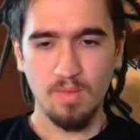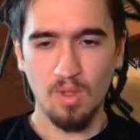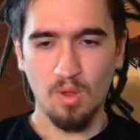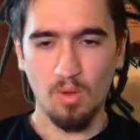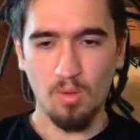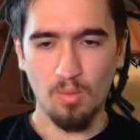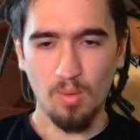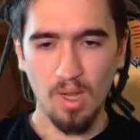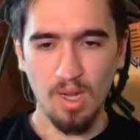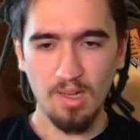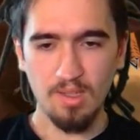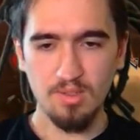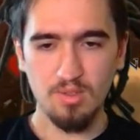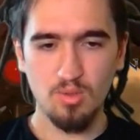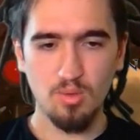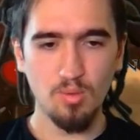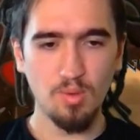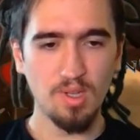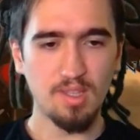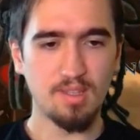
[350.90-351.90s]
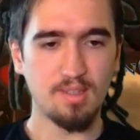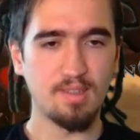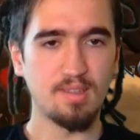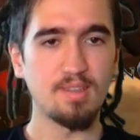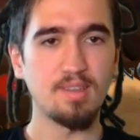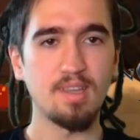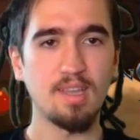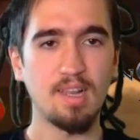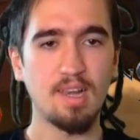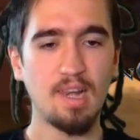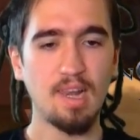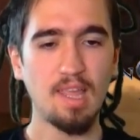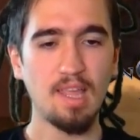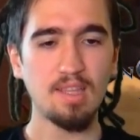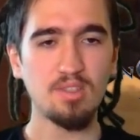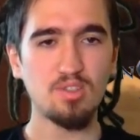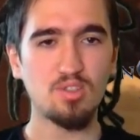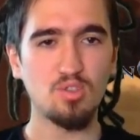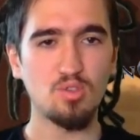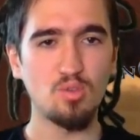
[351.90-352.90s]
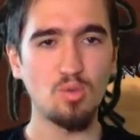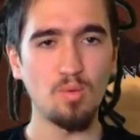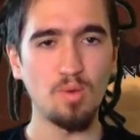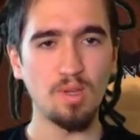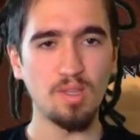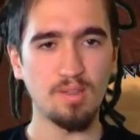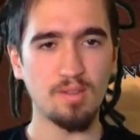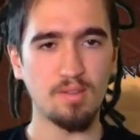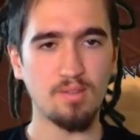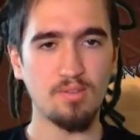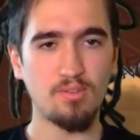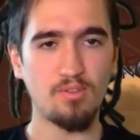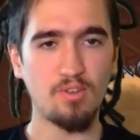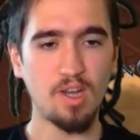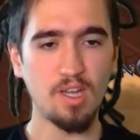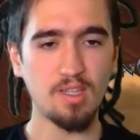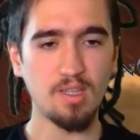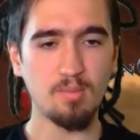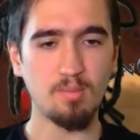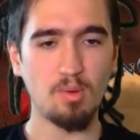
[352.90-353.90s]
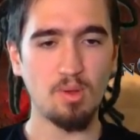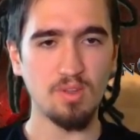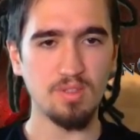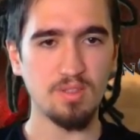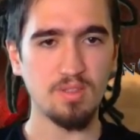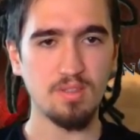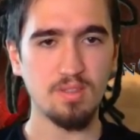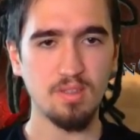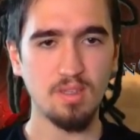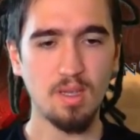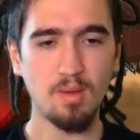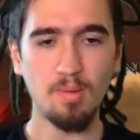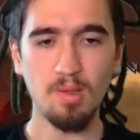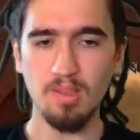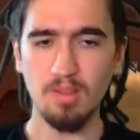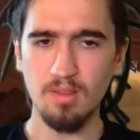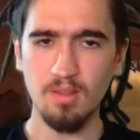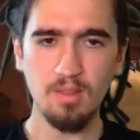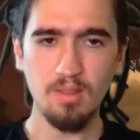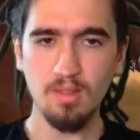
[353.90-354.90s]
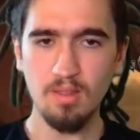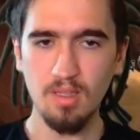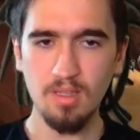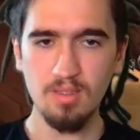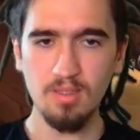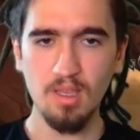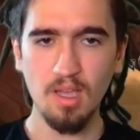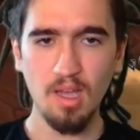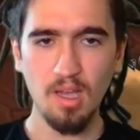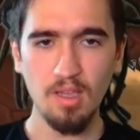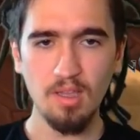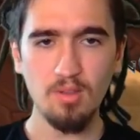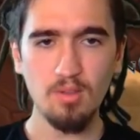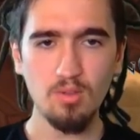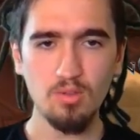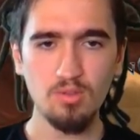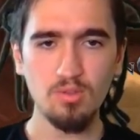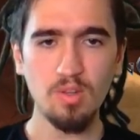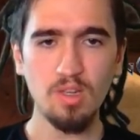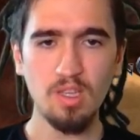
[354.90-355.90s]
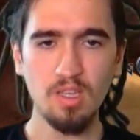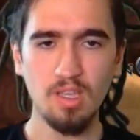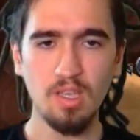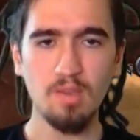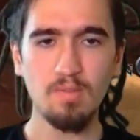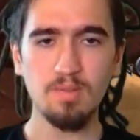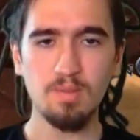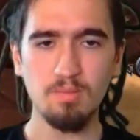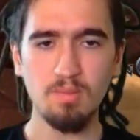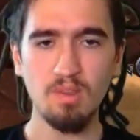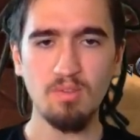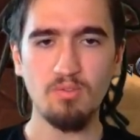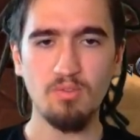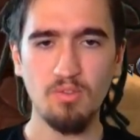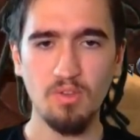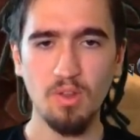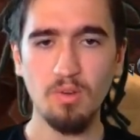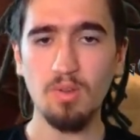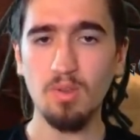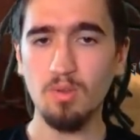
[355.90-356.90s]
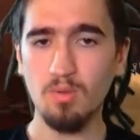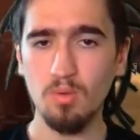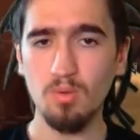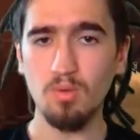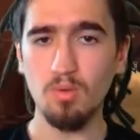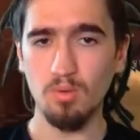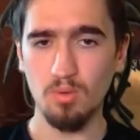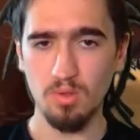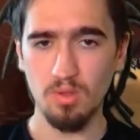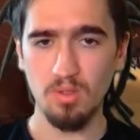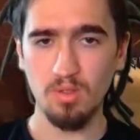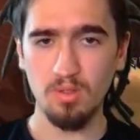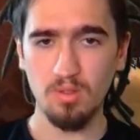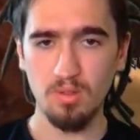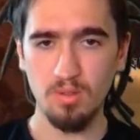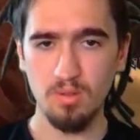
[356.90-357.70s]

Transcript: Alright, let's do it. Let's do it. Final boss. Come on. This guy usually gives me very good loot.